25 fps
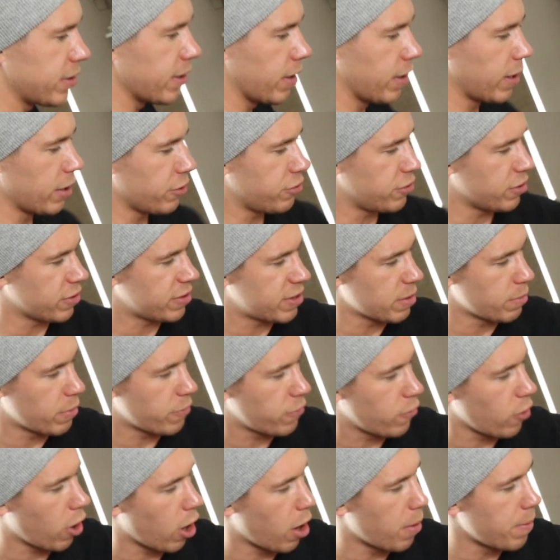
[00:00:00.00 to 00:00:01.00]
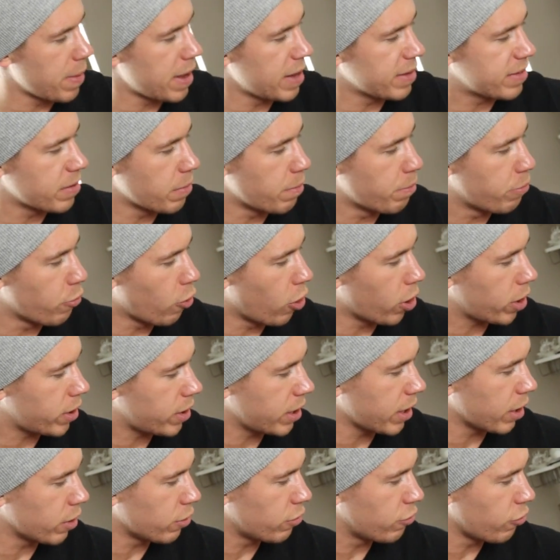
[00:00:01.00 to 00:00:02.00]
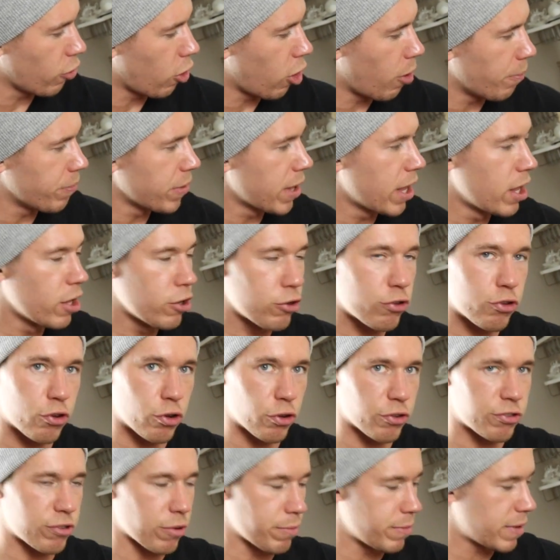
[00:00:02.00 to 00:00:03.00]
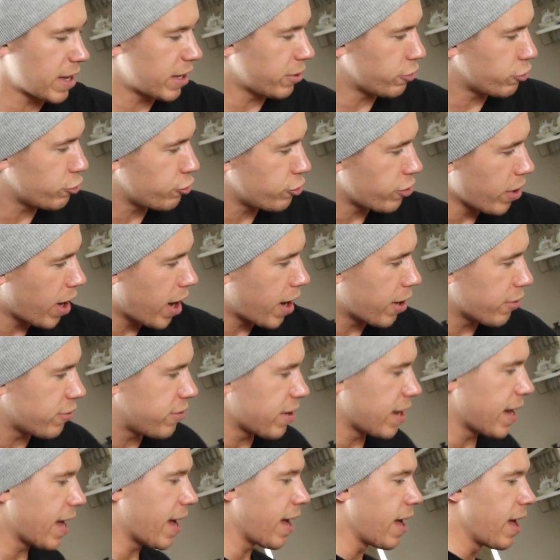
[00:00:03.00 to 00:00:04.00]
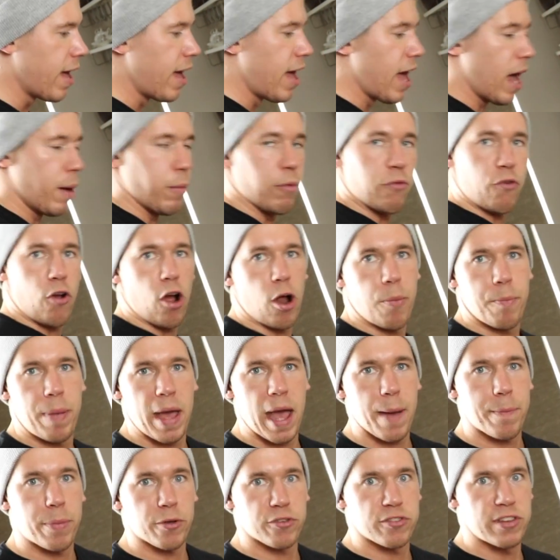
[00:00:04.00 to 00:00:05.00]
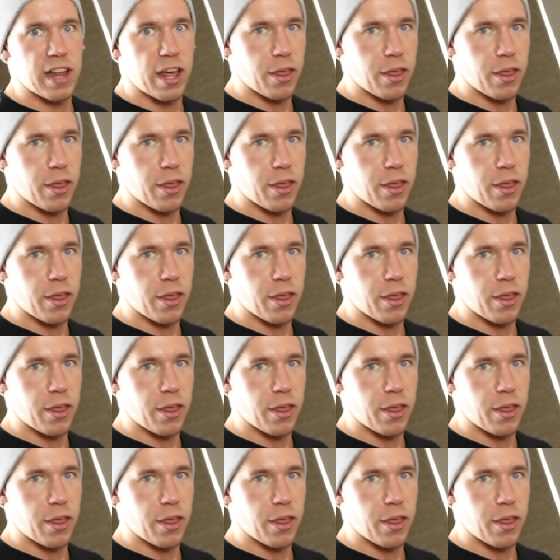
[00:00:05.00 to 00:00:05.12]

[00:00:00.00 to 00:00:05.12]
delicious. And we've got our amazing broccoli on top. It's got some nice chars in it, and we've got our peppers and